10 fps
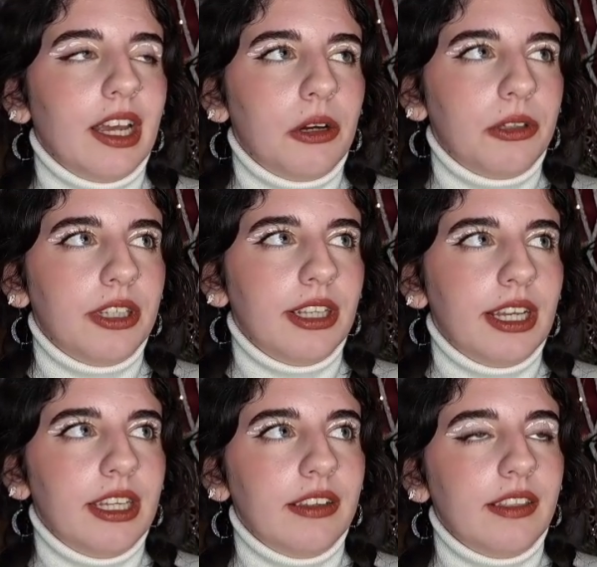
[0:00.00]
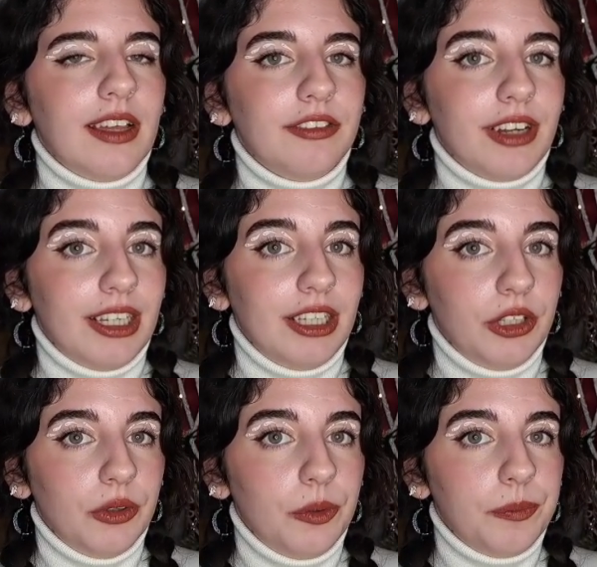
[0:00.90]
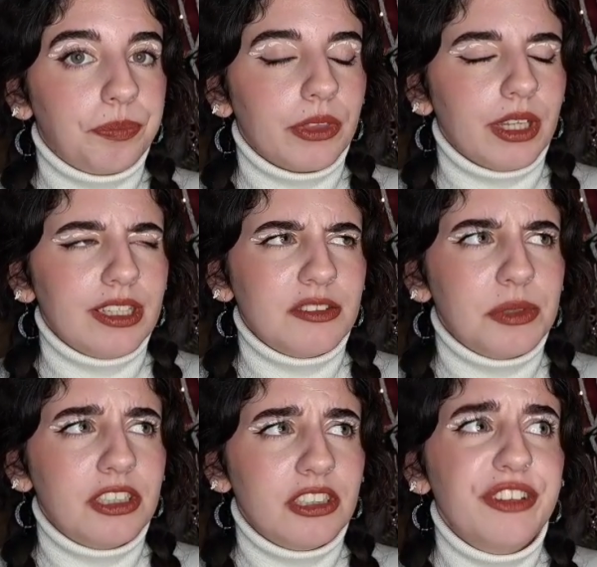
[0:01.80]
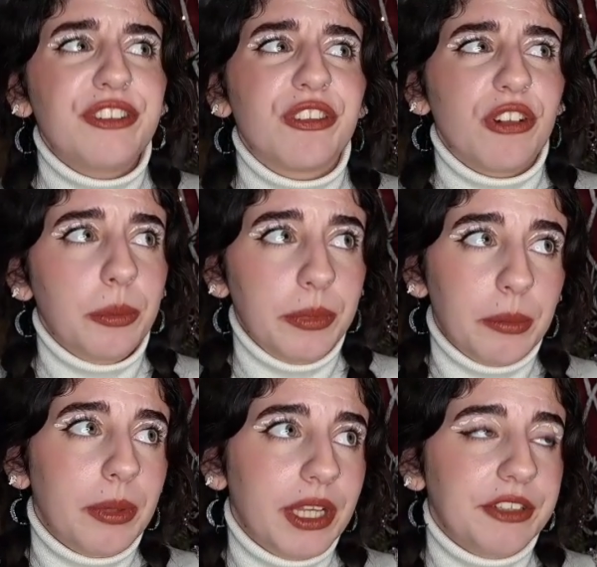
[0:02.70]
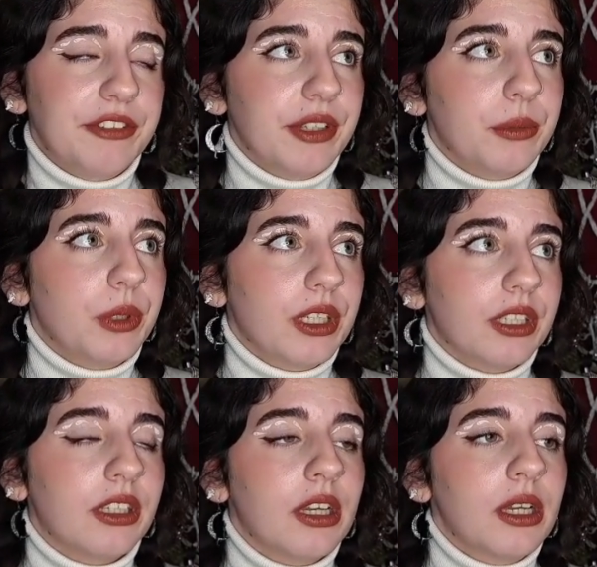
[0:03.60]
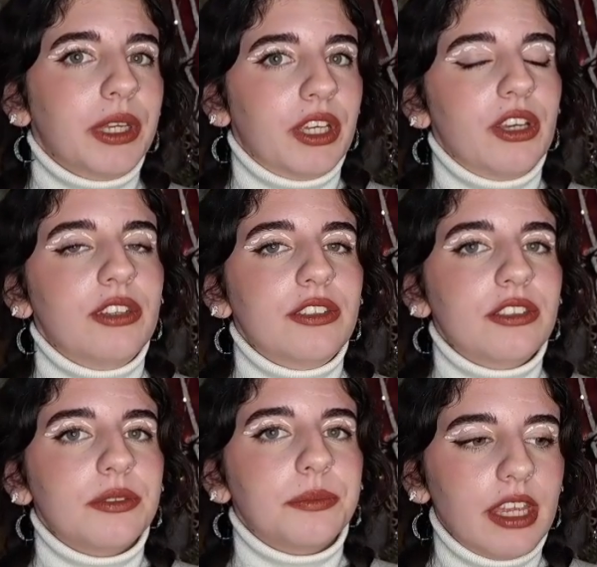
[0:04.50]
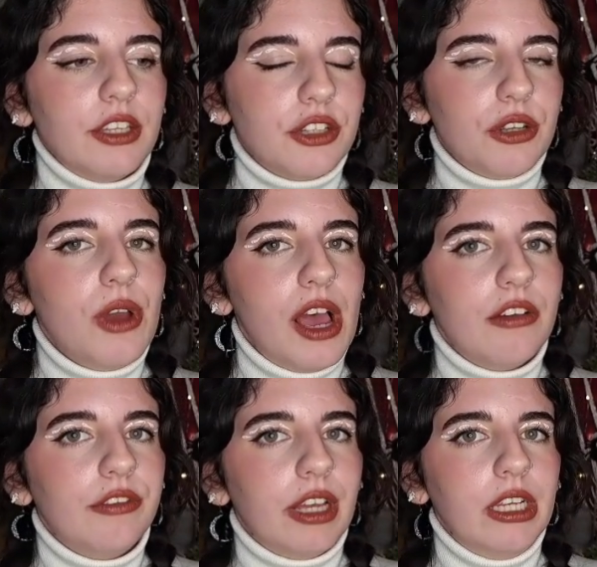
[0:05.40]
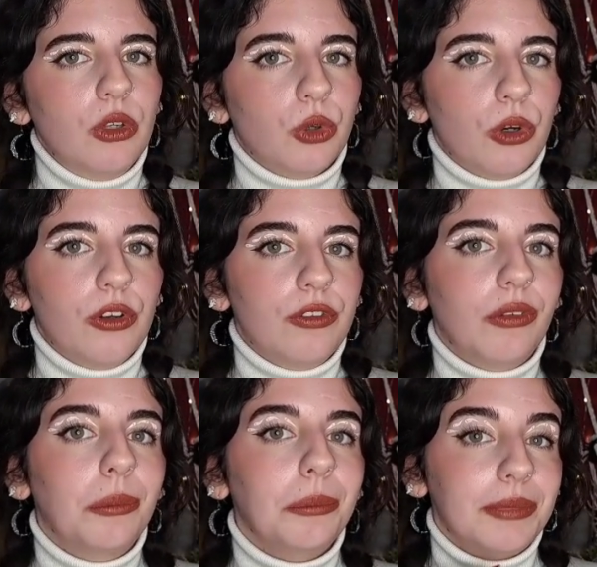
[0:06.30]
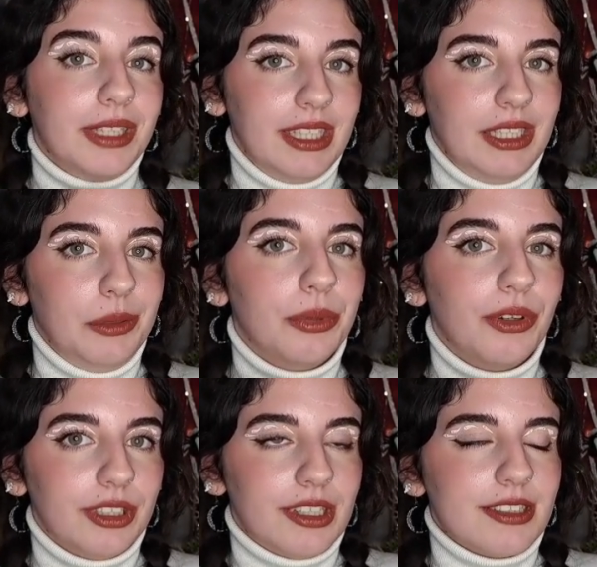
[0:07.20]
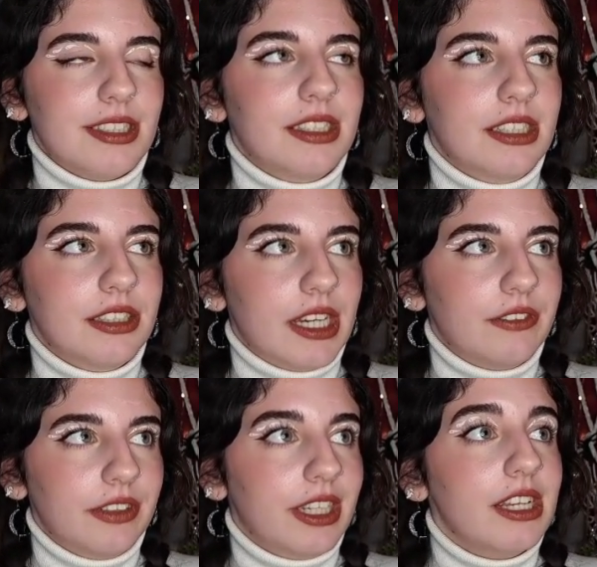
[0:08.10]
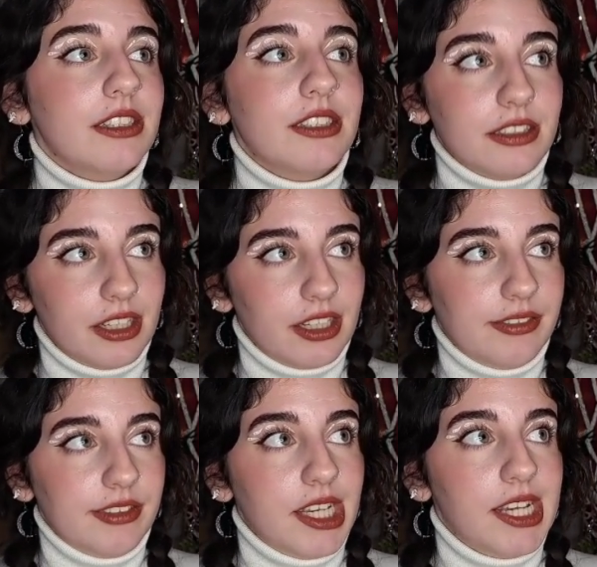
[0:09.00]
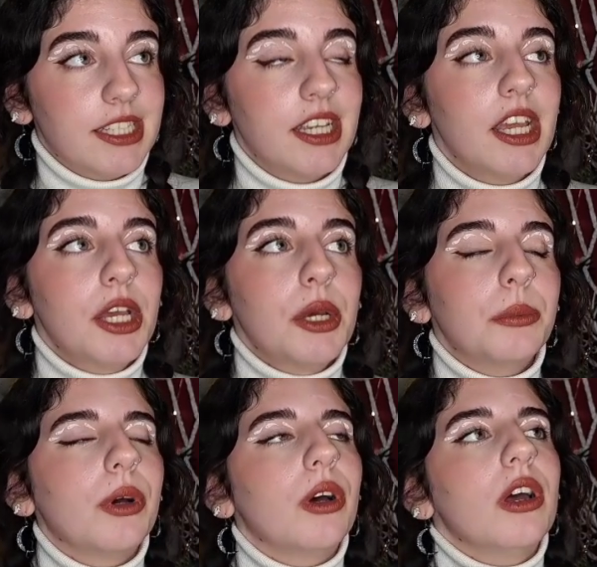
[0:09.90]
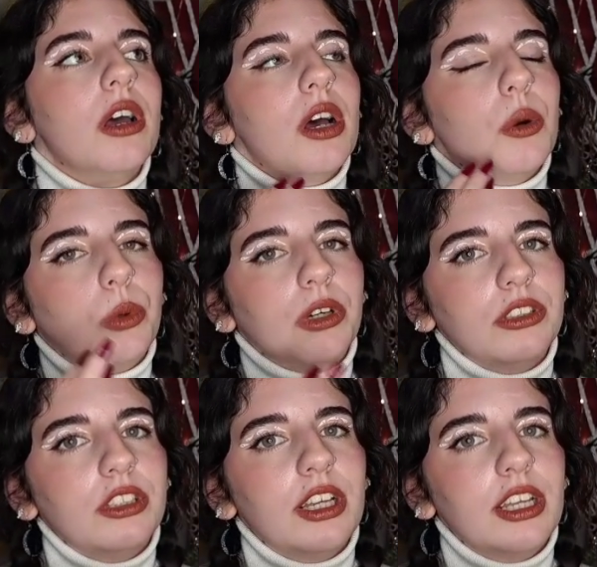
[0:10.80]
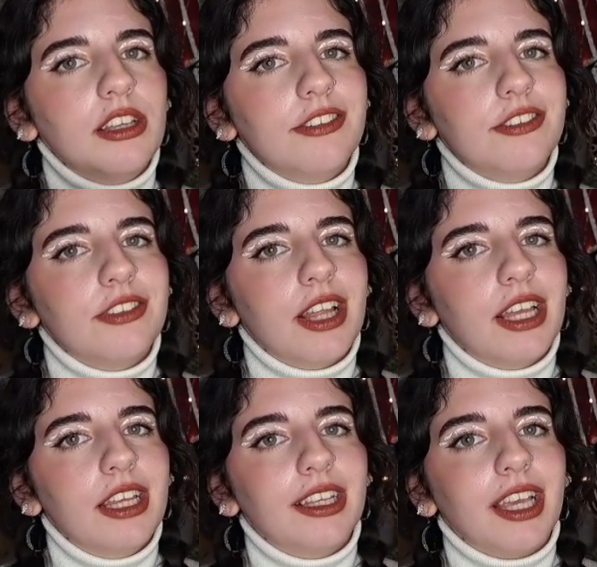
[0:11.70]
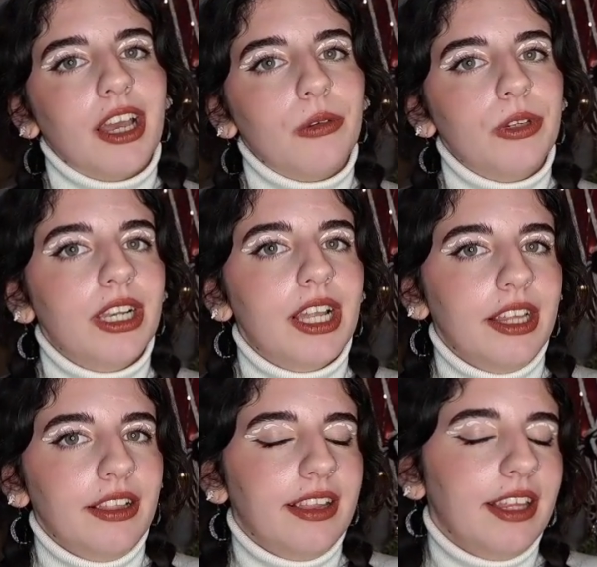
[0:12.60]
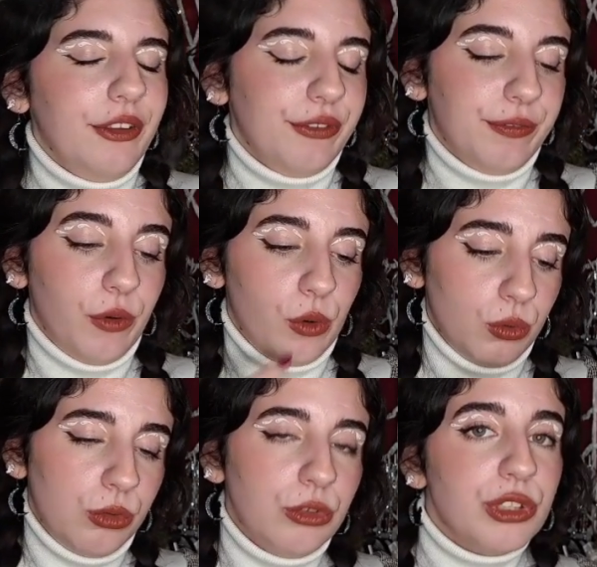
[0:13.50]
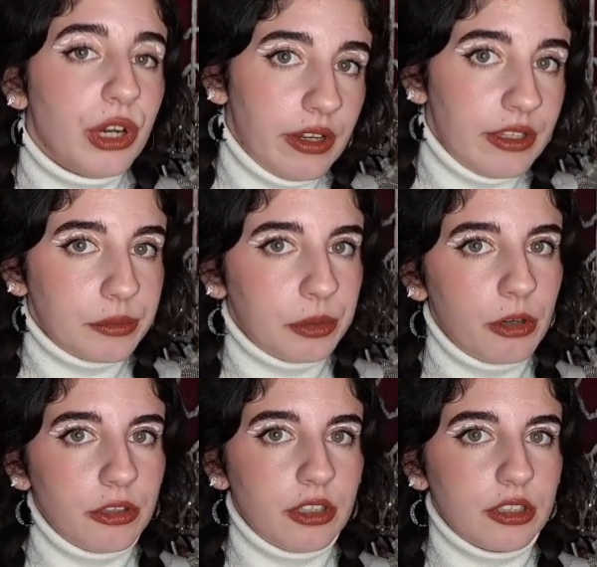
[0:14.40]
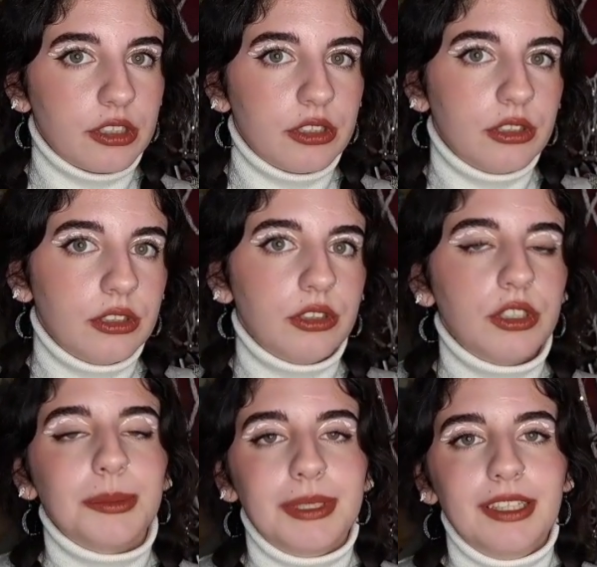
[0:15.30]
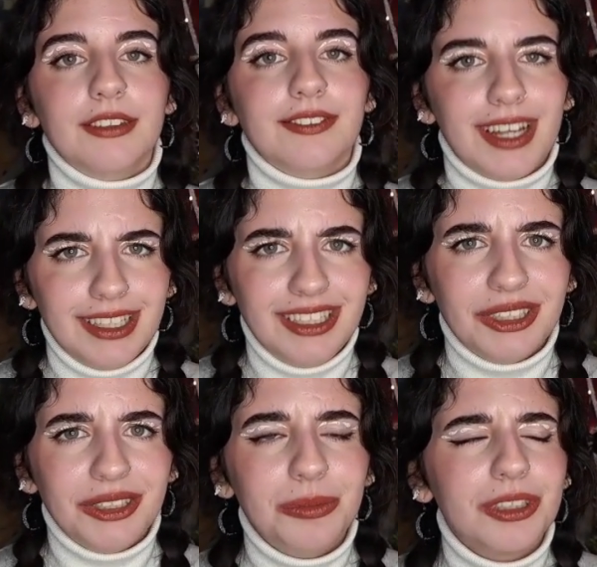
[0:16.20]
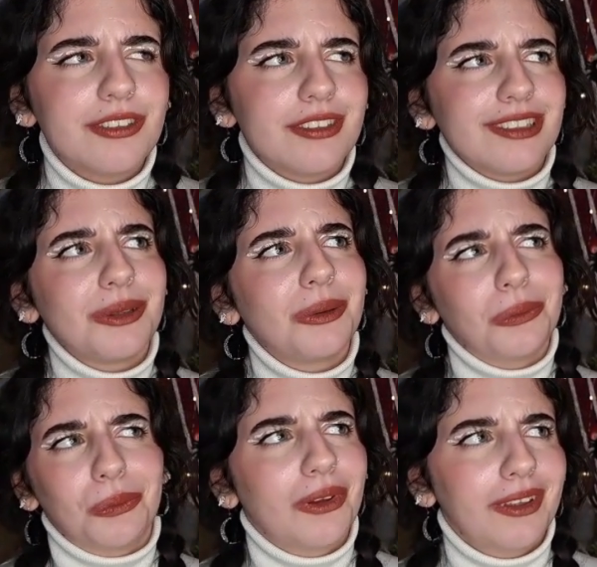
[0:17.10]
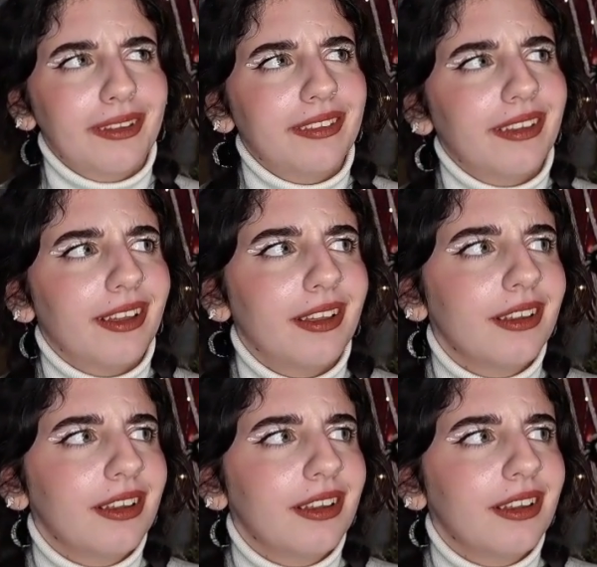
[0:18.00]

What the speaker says: calculate their value, especially from the benefit one, because they do have a lot of mini products in these advent calendars, like I've said, but I wonder if they calculate the full size product to be the value, because there's no way that